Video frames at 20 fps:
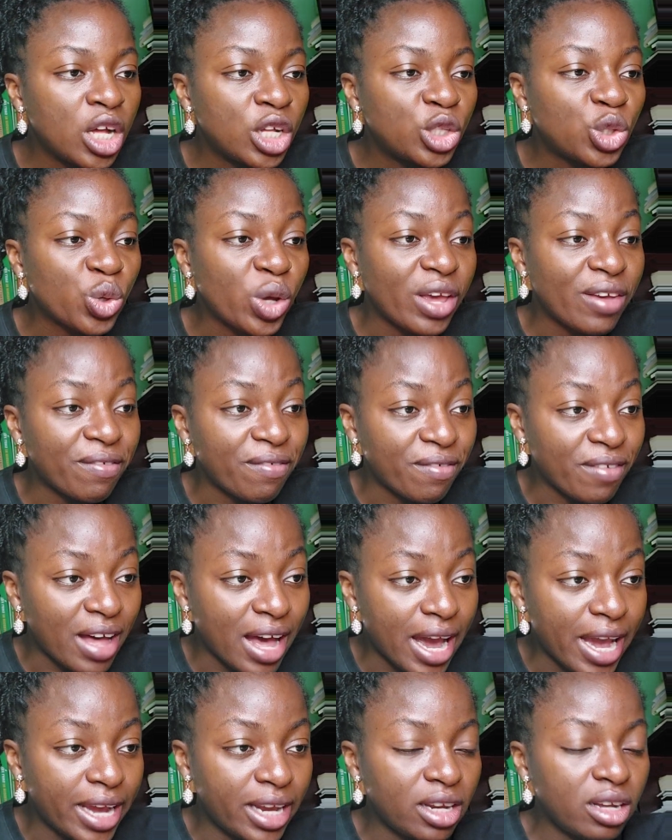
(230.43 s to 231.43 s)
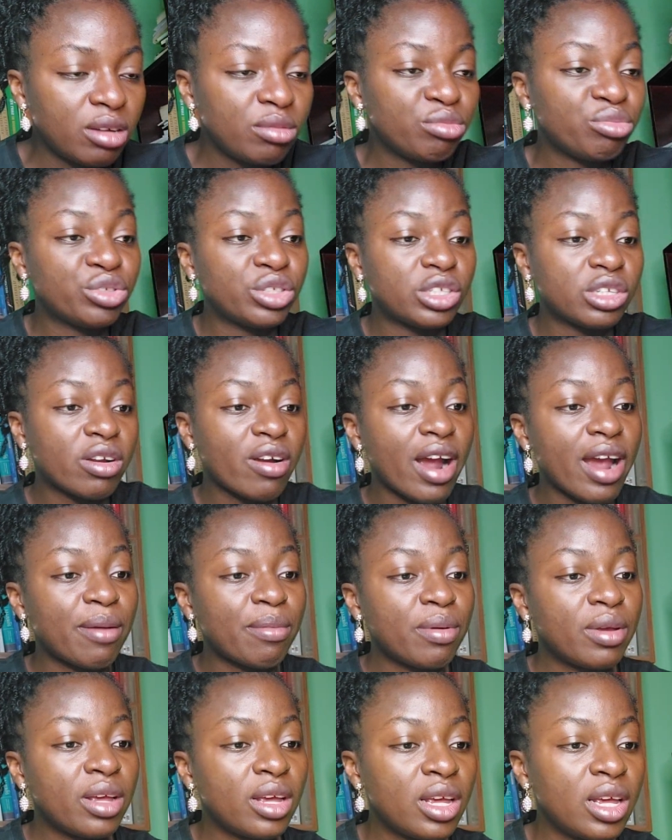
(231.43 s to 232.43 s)
to a fine
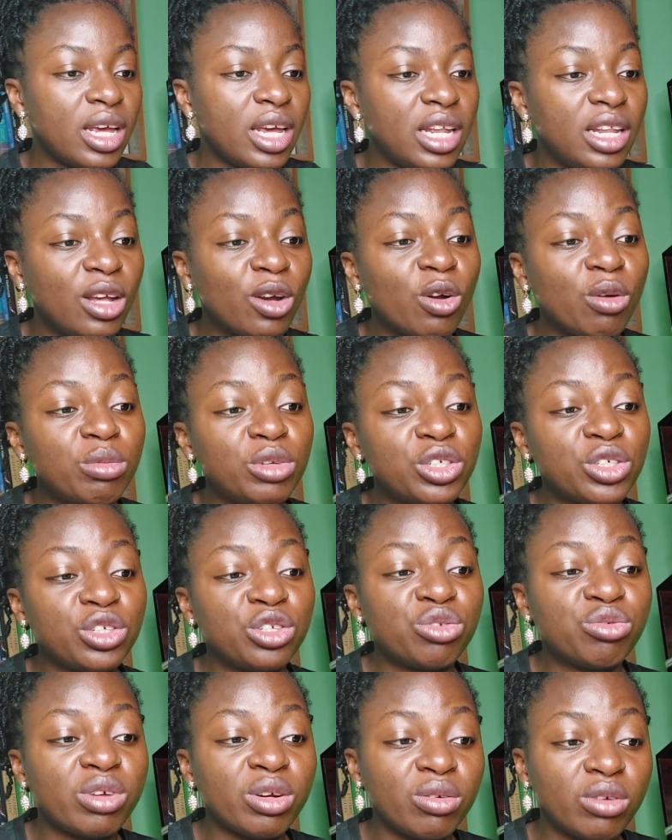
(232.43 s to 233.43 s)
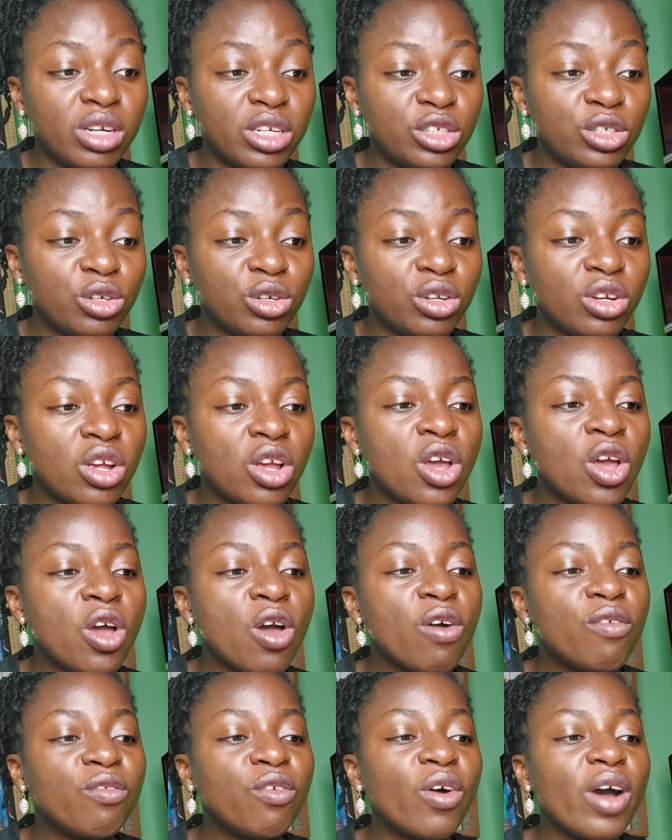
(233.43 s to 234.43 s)
prescribed in the Commission's regulation
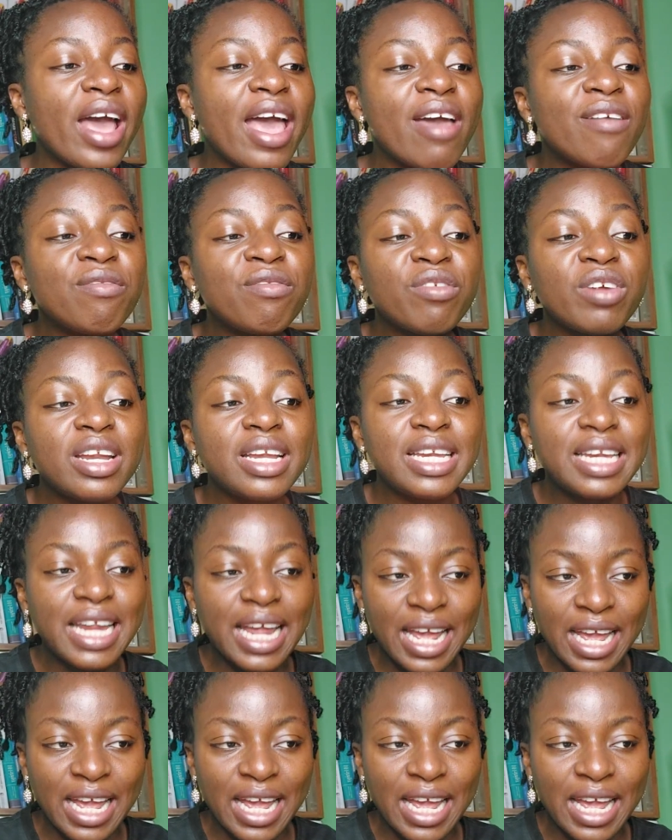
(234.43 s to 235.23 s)
for every